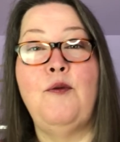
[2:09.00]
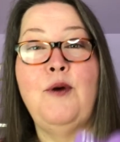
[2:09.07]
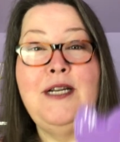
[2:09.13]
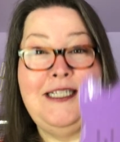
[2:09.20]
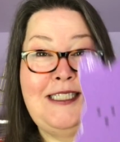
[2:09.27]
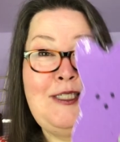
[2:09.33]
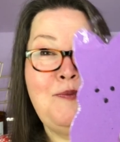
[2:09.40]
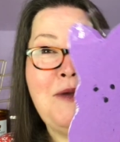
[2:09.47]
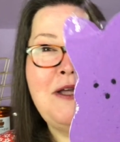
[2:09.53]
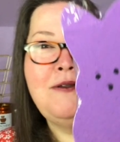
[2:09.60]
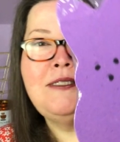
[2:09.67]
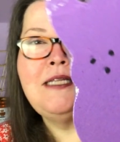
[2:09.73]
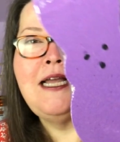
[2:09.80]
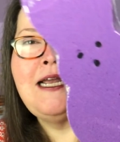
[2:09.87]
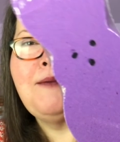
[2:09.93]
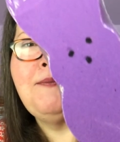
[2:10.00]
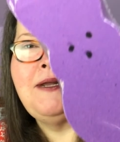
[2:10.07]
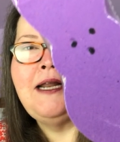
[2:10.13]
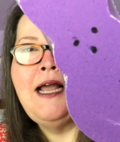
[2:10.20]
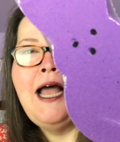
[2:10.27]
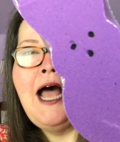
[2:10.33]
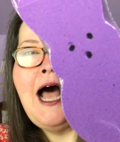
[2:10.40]
what it smells like,
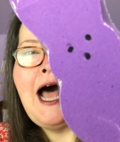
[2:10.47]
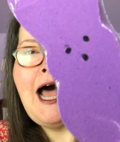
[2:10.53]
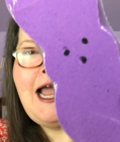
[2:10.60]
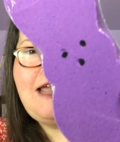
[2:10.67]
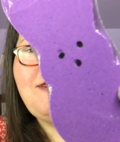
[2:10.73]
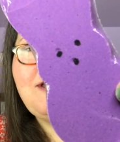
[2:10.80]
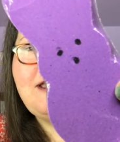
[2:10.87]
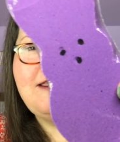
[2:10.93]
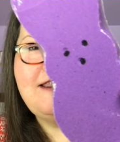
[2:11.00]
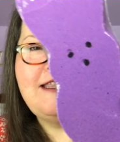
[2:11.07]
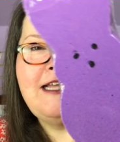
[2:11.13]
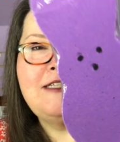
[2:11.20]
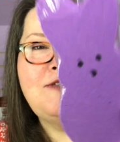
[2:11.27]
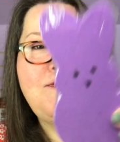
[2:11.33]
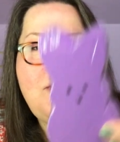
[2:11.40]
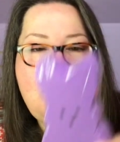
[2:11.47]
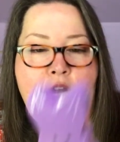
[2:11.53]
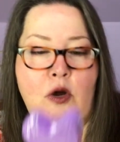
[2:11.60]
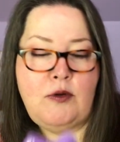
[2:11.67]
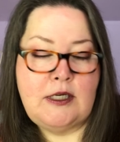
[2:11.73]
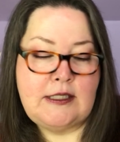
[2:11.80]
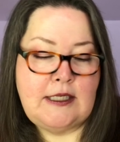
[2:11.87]
but I think that that's French.
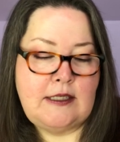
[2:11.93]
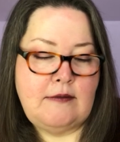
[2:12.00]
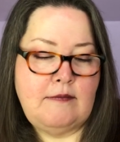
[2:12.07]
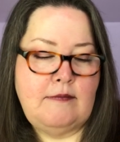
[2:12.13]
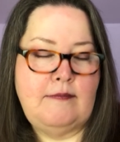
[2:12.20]
Oh, does it